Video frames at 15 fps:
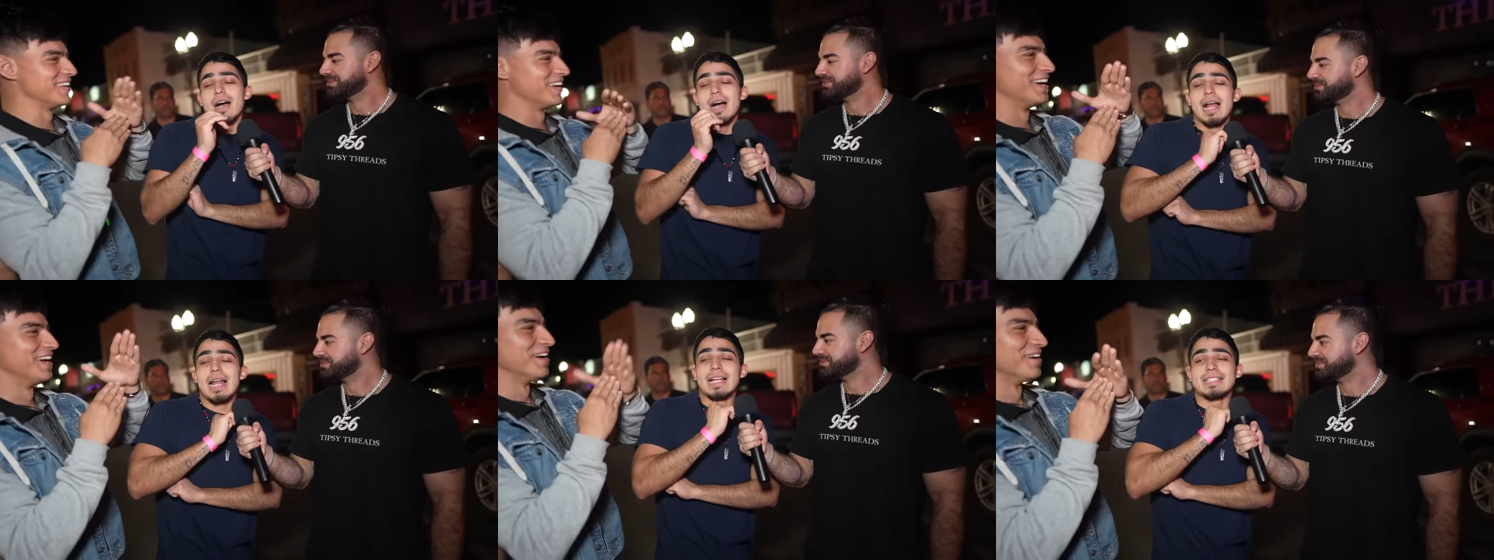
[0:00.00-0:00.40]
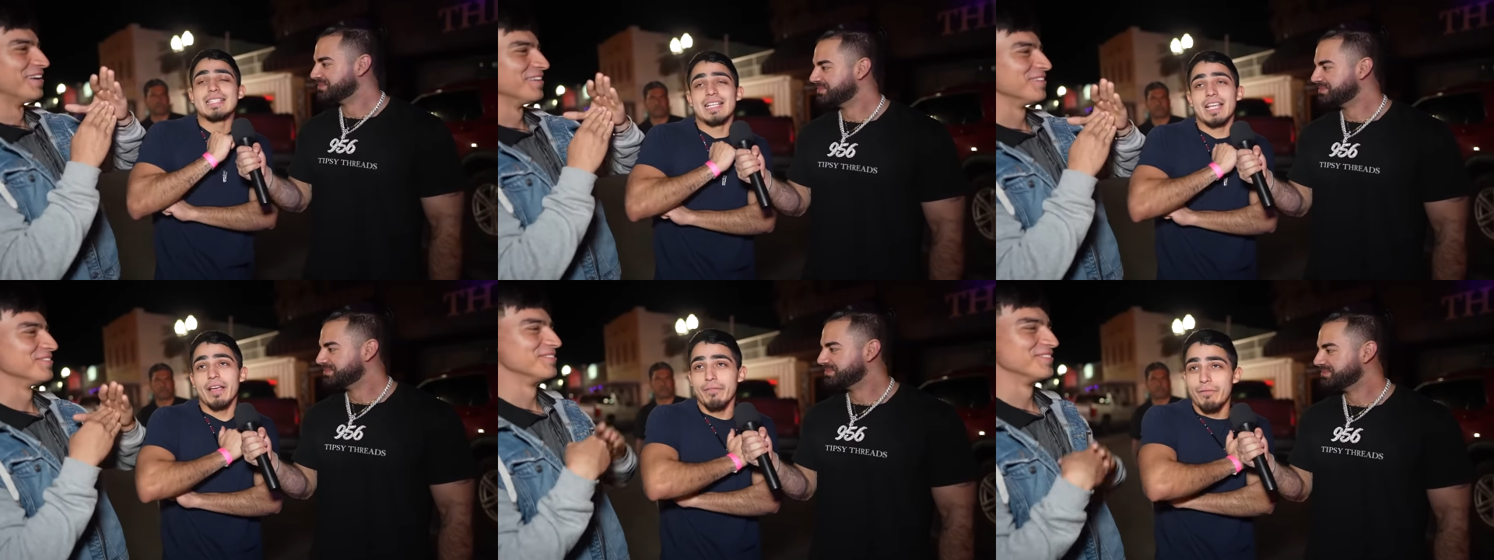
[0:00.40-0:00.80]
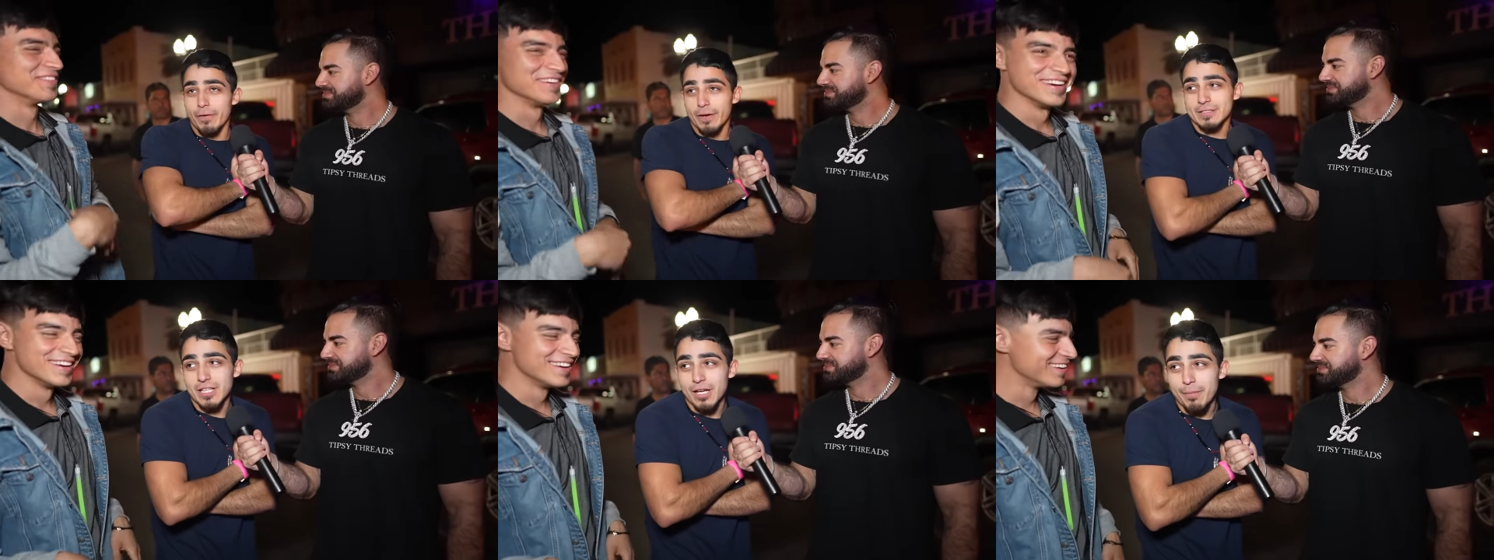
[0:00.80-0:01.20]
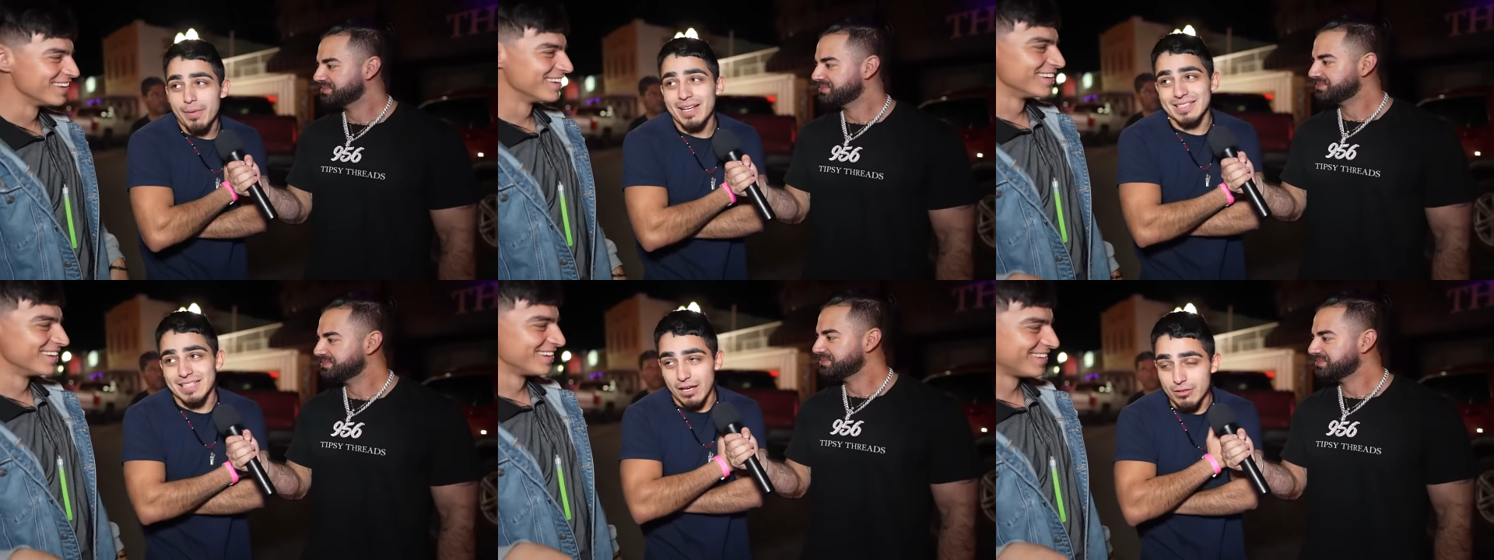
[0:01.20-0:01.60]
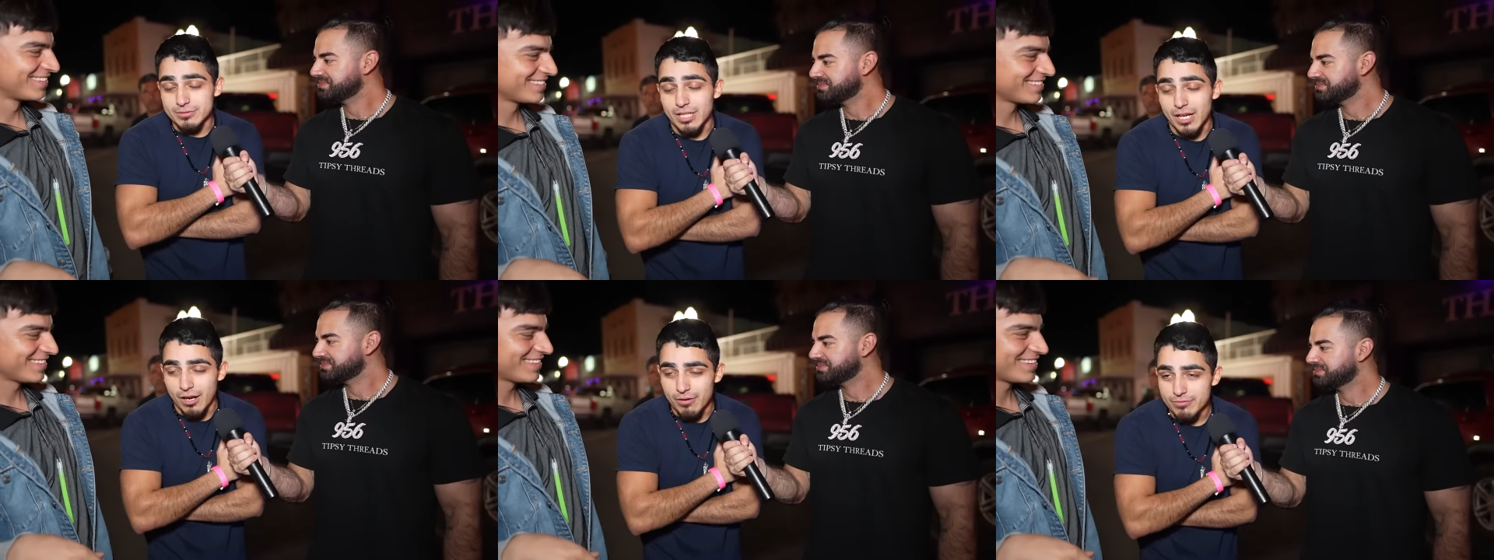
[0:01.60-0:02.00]
Speaker 1: I like to get fucked up at
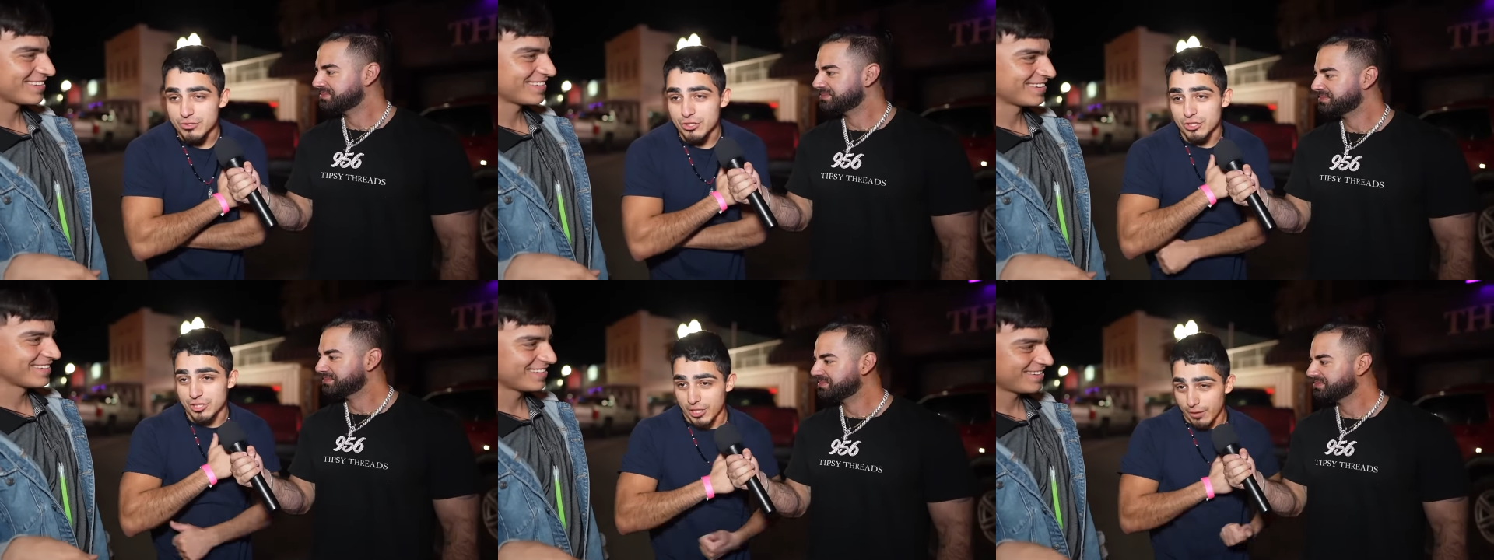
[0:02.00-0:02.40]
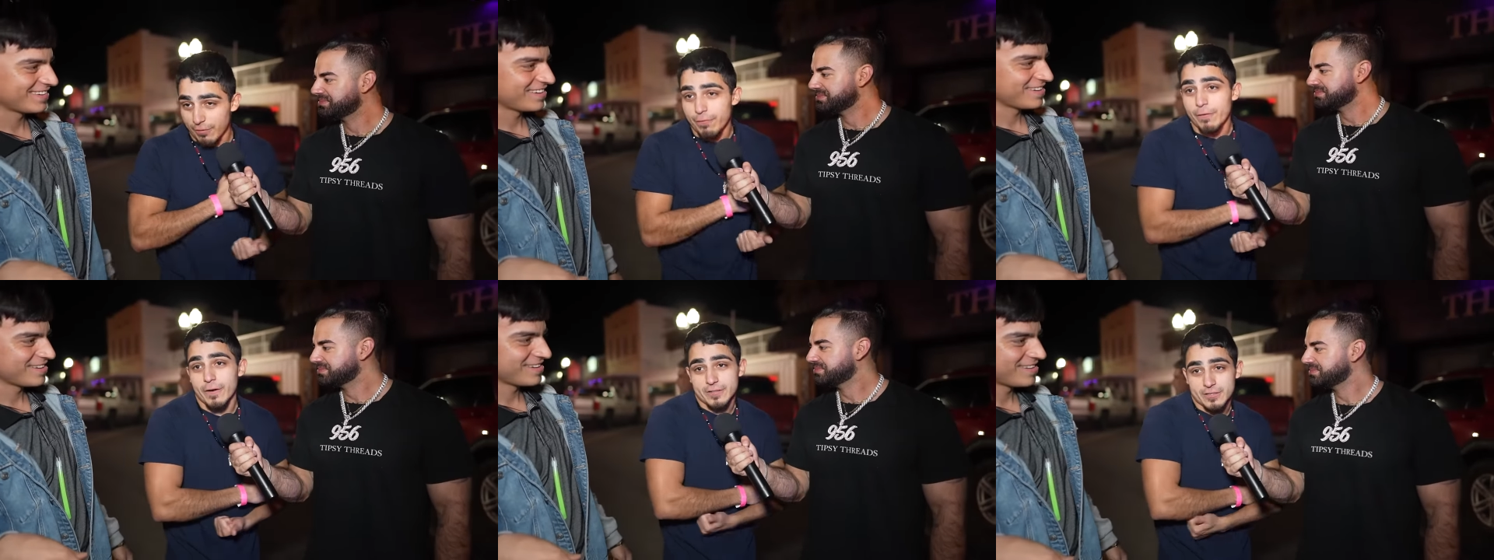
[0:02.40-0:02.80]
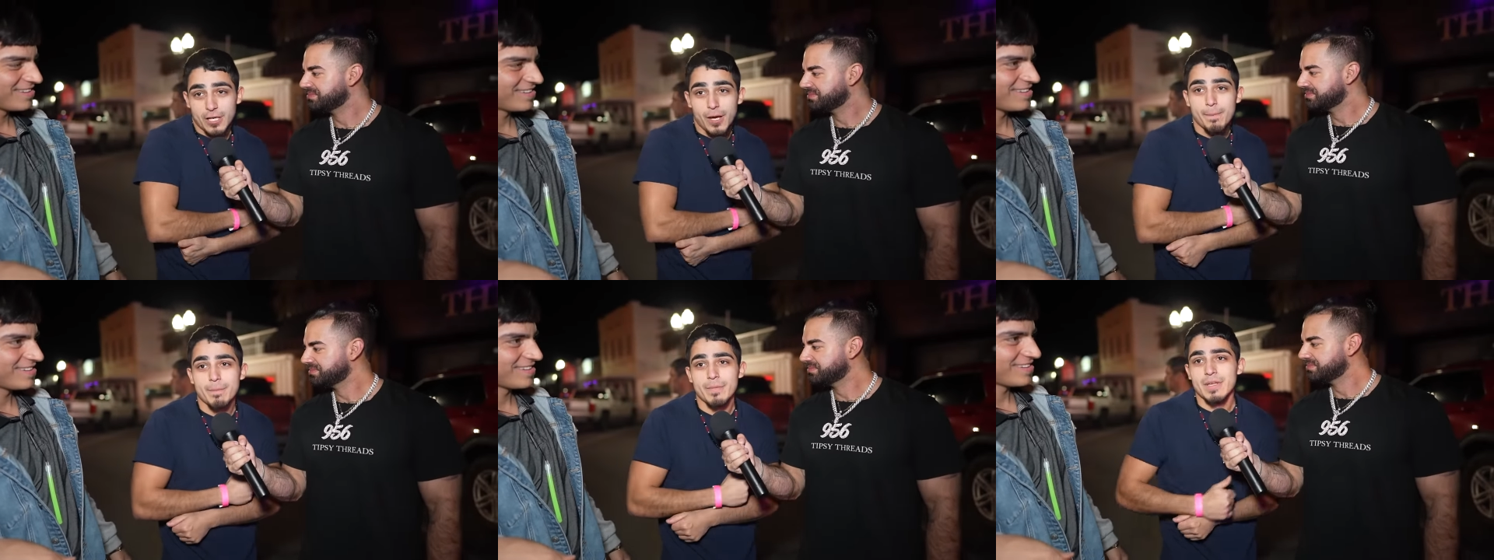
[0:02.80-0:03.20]
downtown just to get fucked up,